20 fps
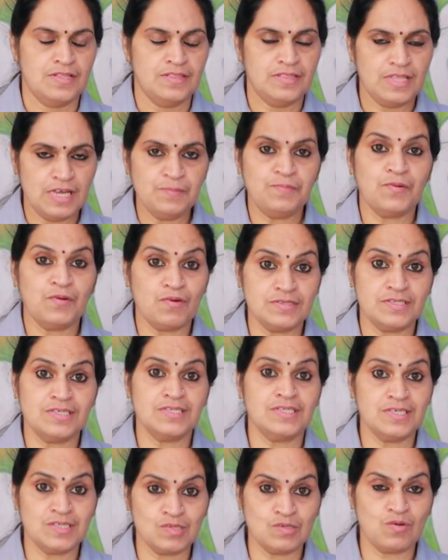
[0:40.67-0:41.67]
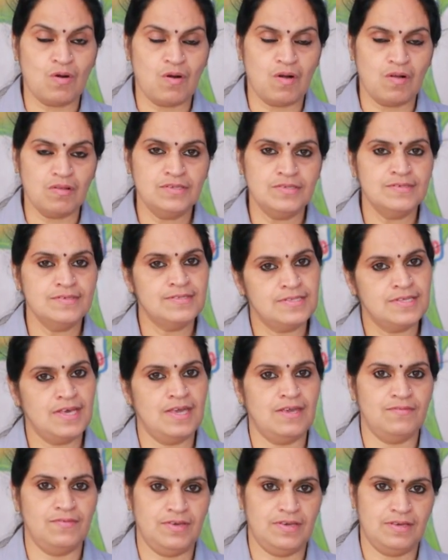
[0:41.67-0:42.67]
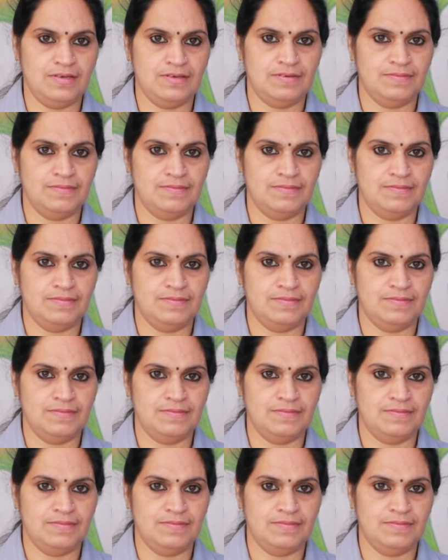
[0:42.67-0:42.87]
That process is called saving.